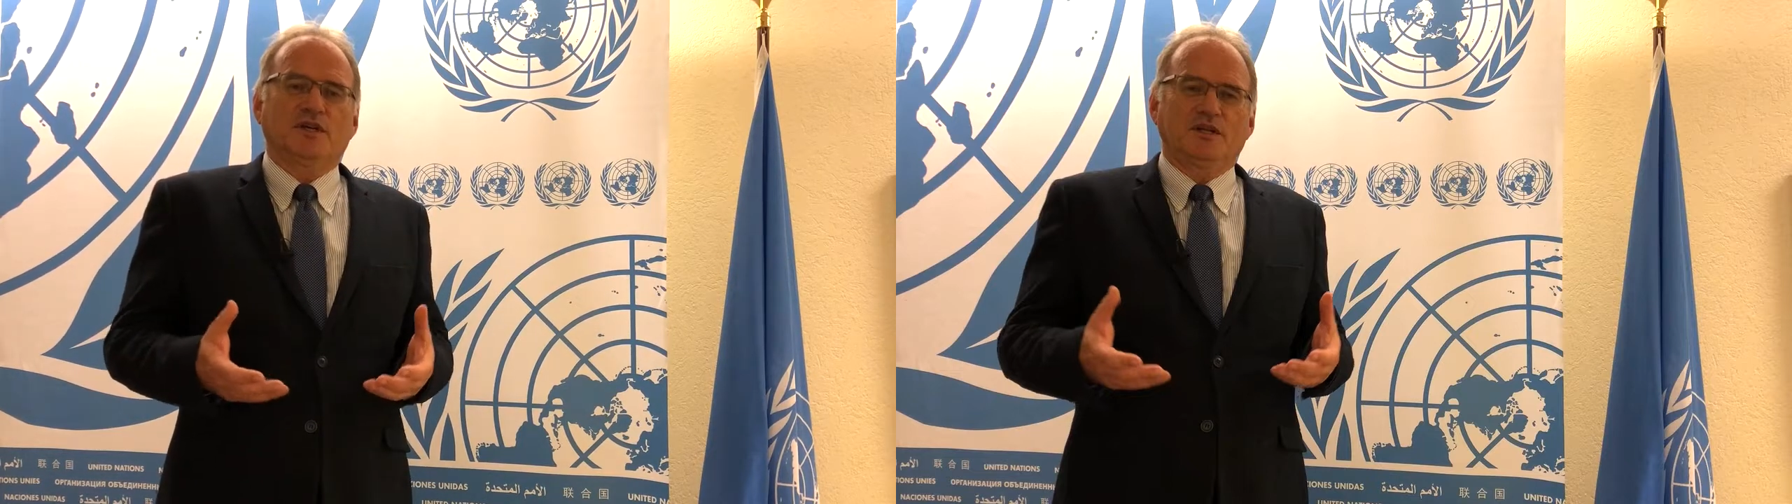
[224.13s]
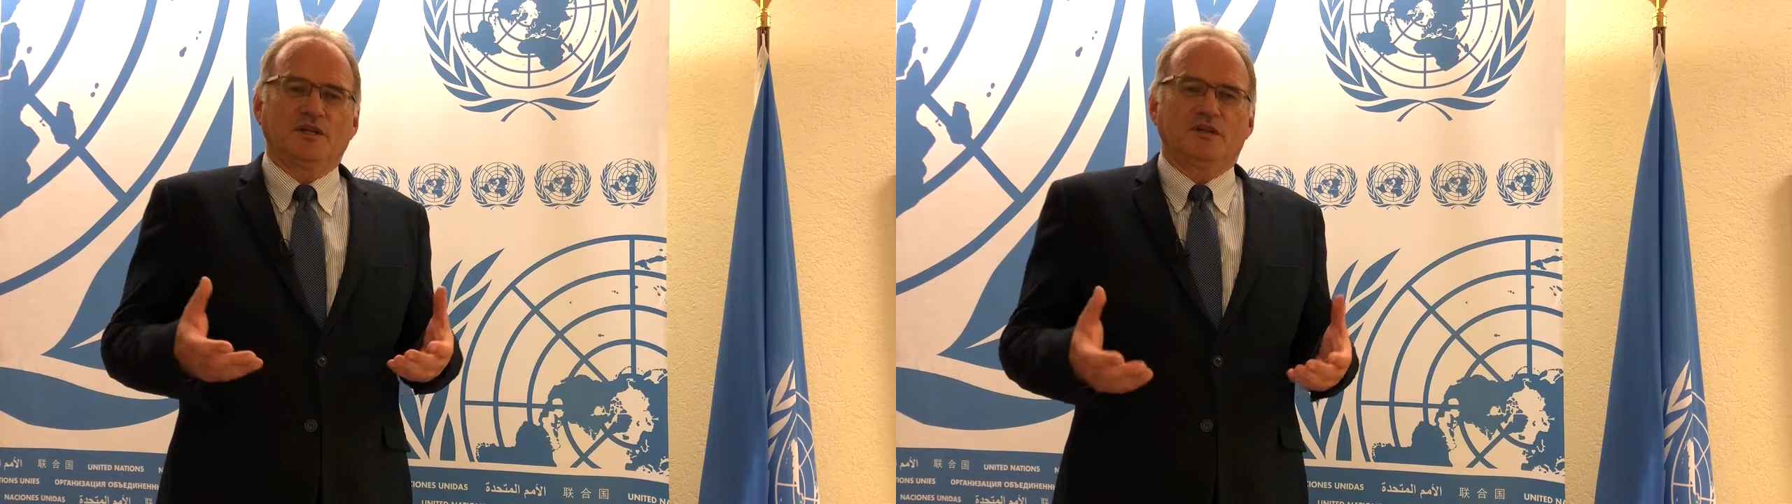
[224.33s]

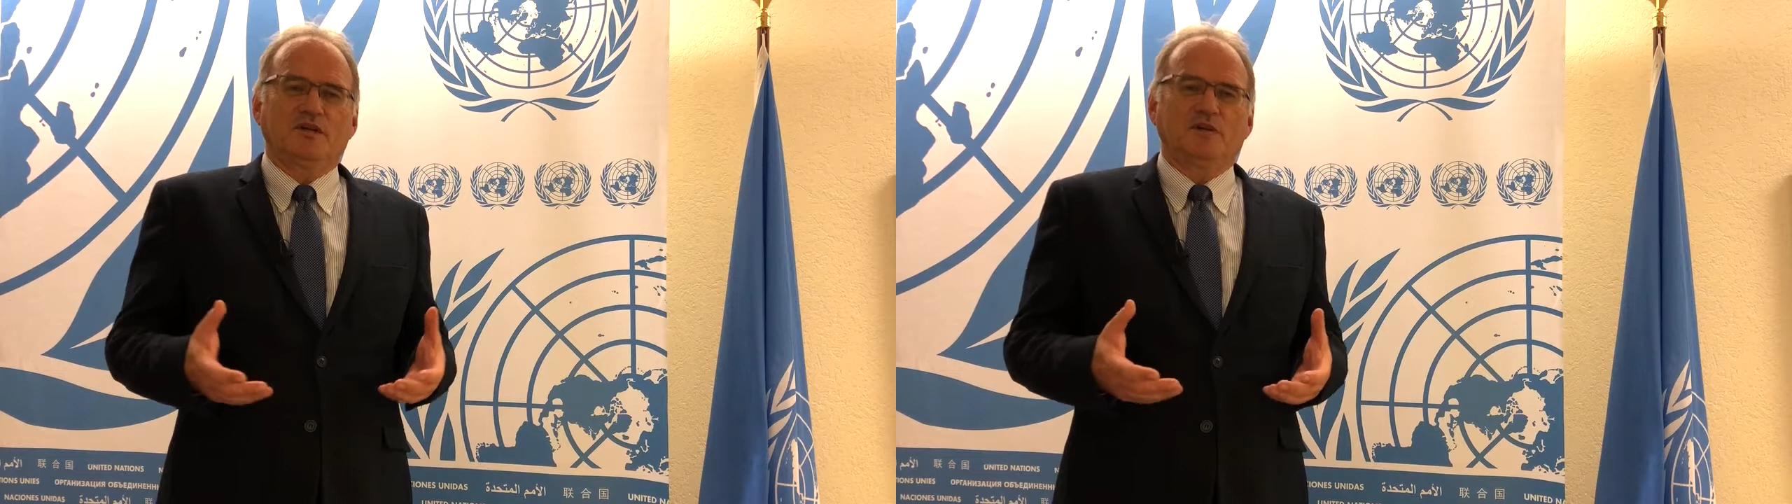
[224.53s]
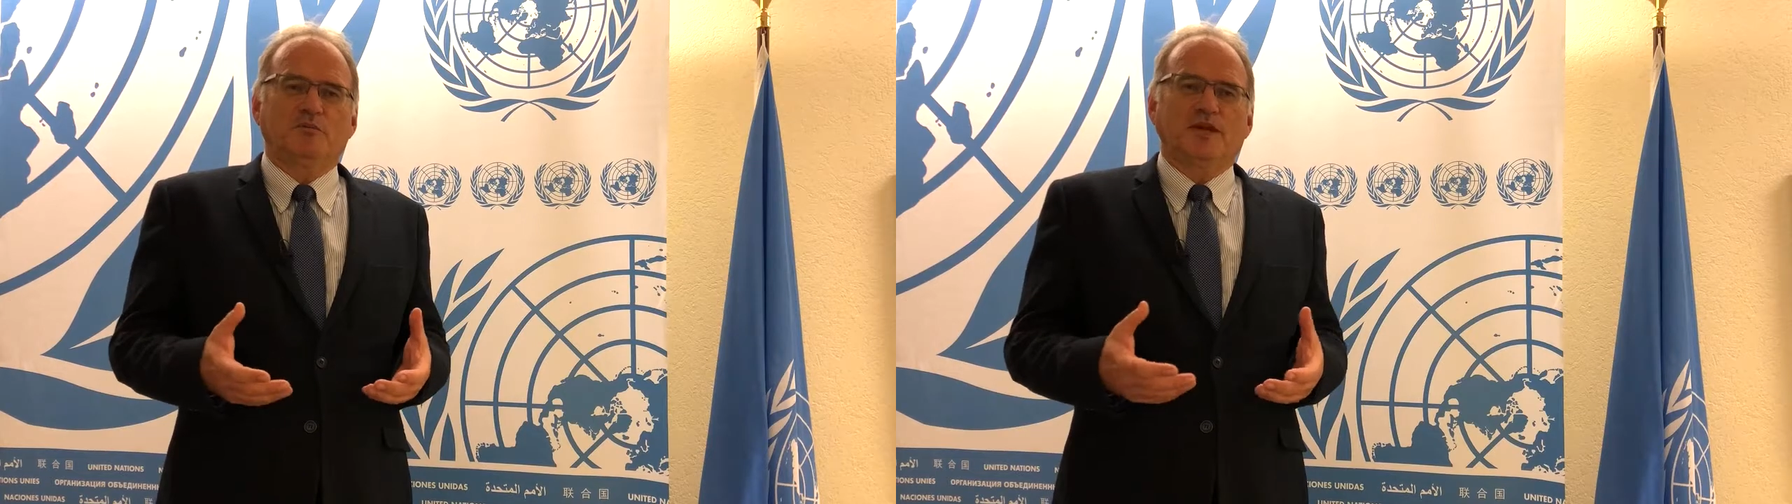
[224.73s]
in the
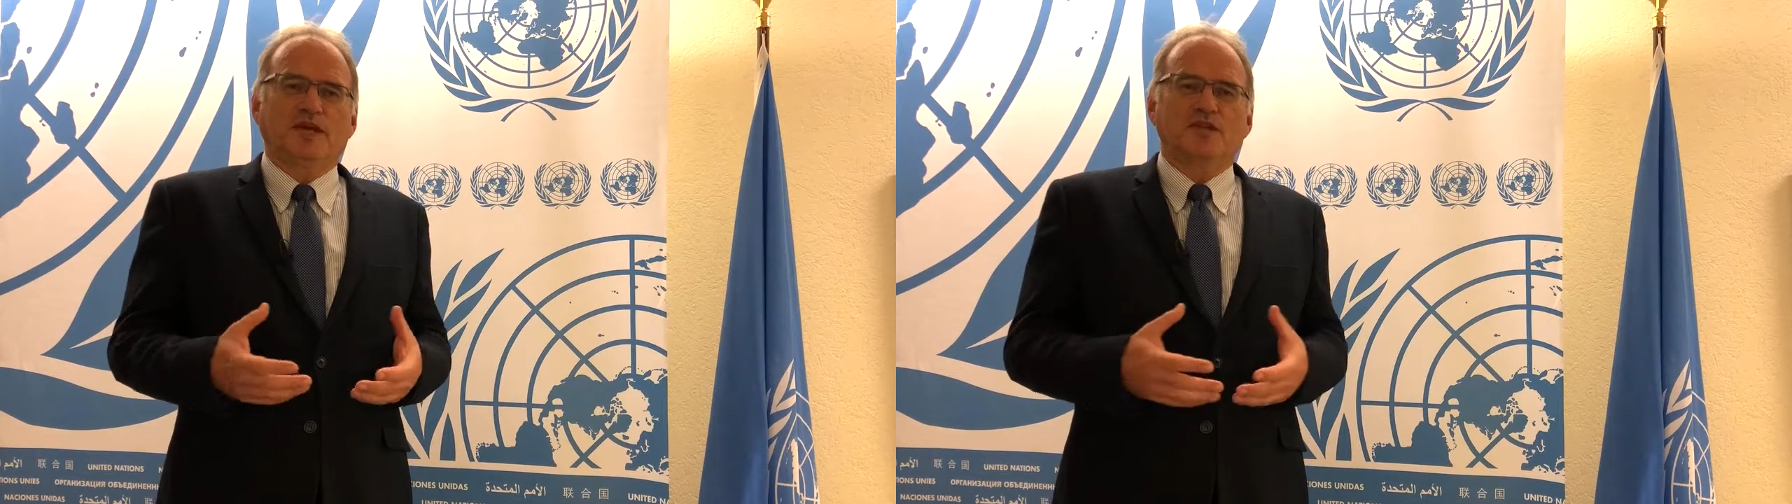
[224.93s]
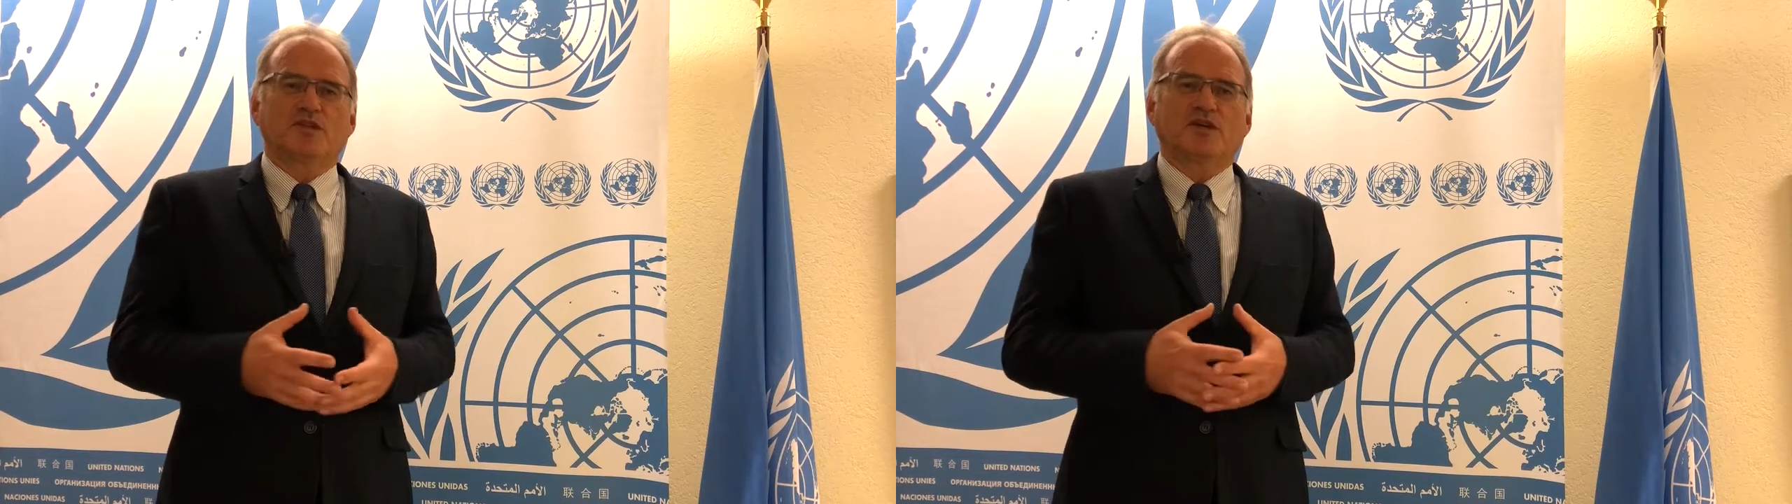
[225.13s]
third
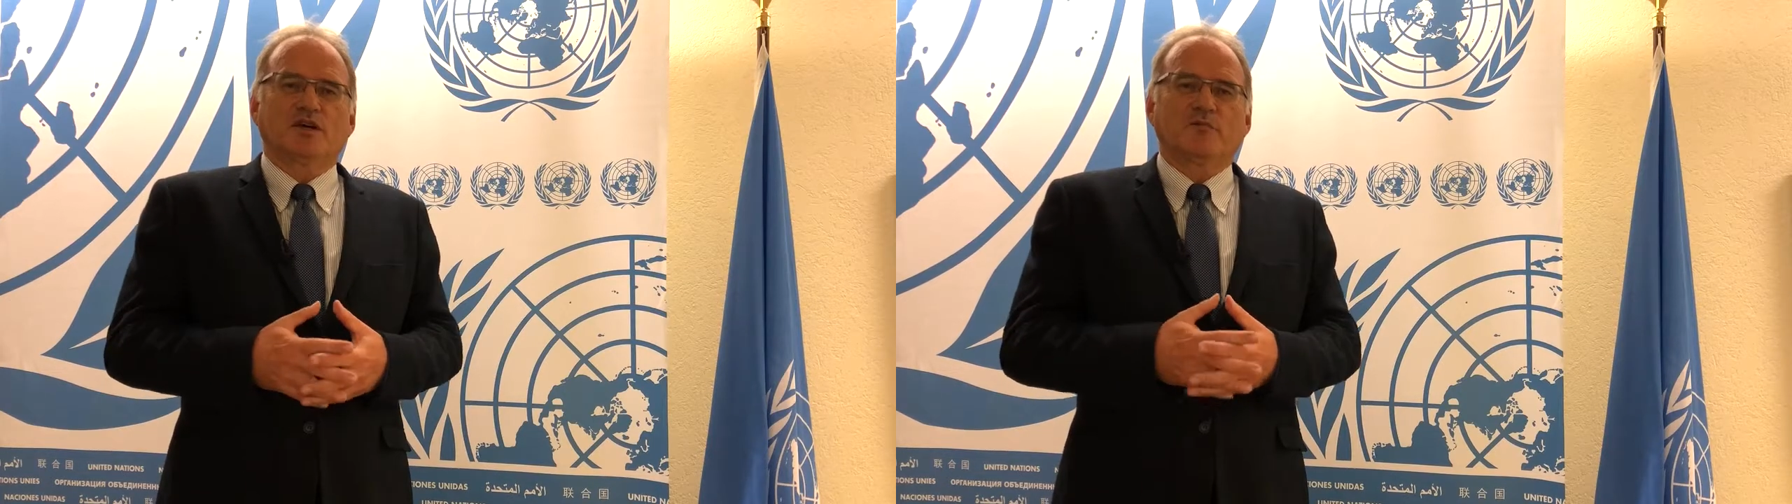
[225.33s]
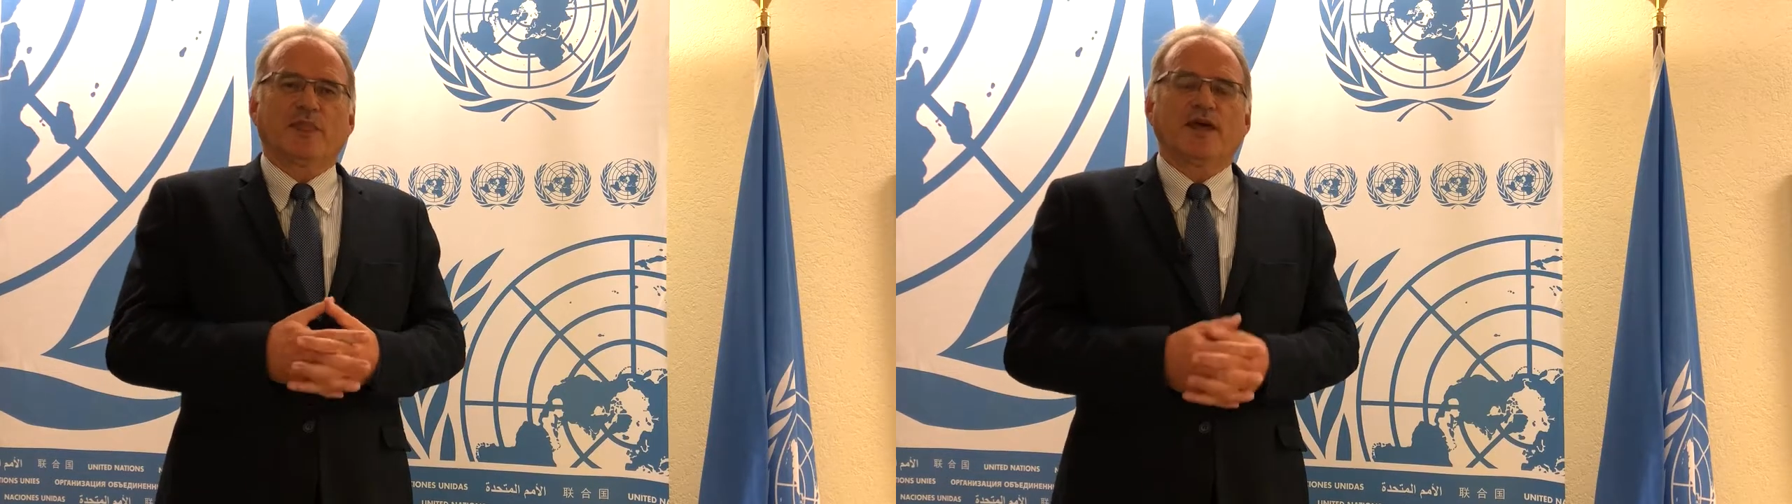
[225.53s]
place
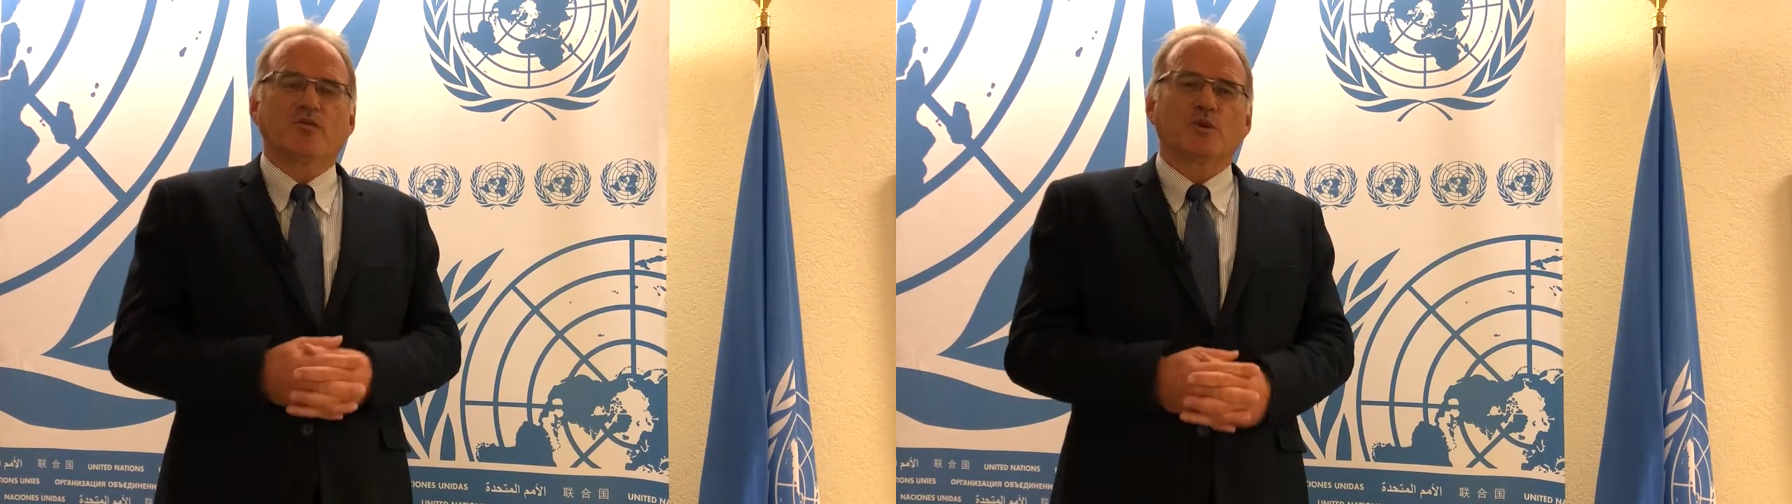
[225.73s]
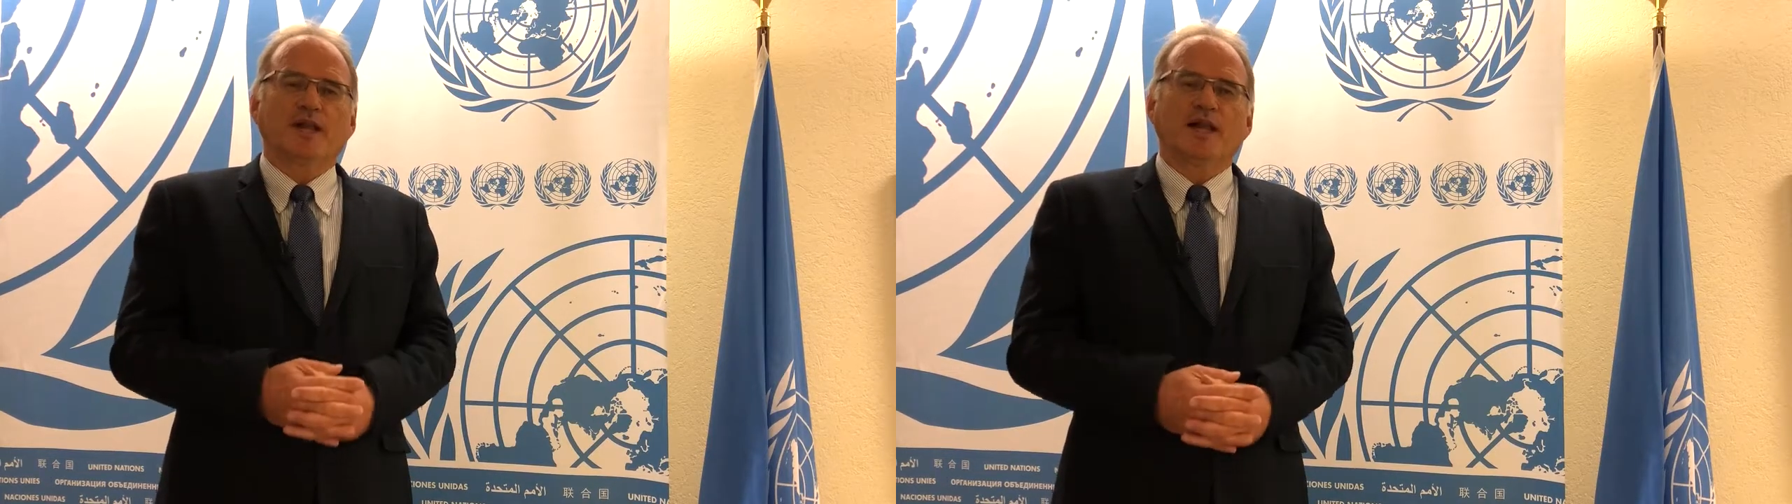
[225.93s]
as
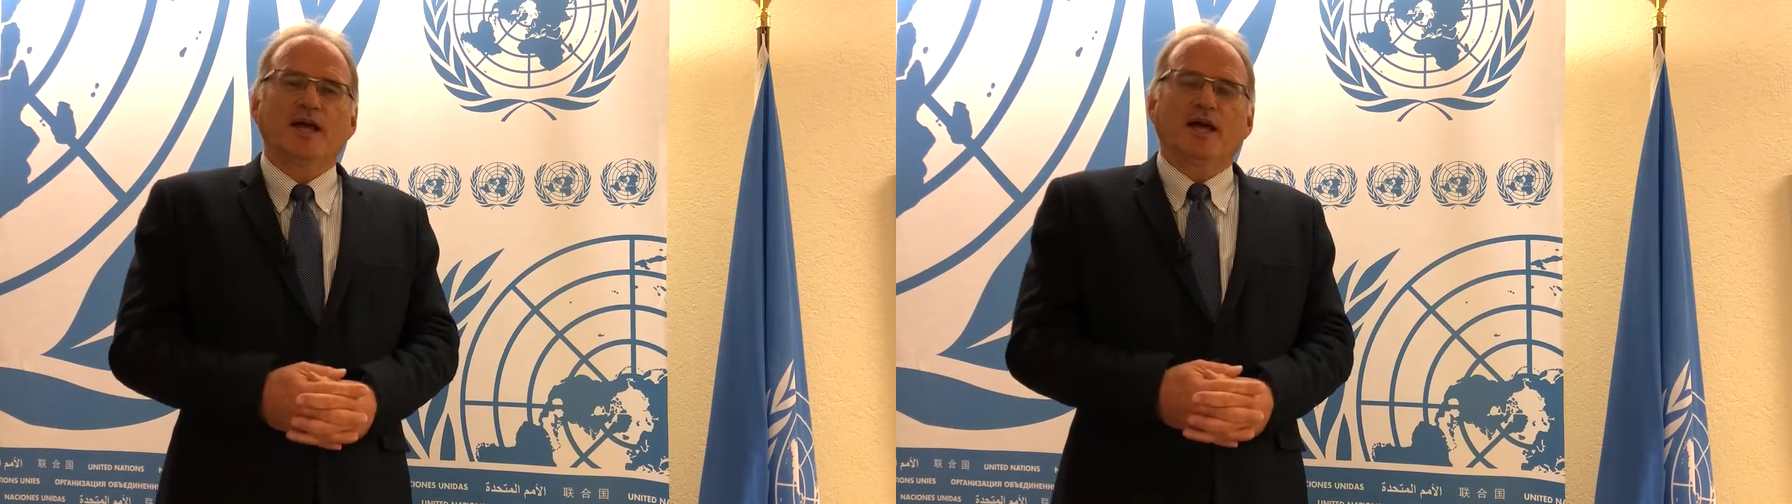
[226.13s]
well.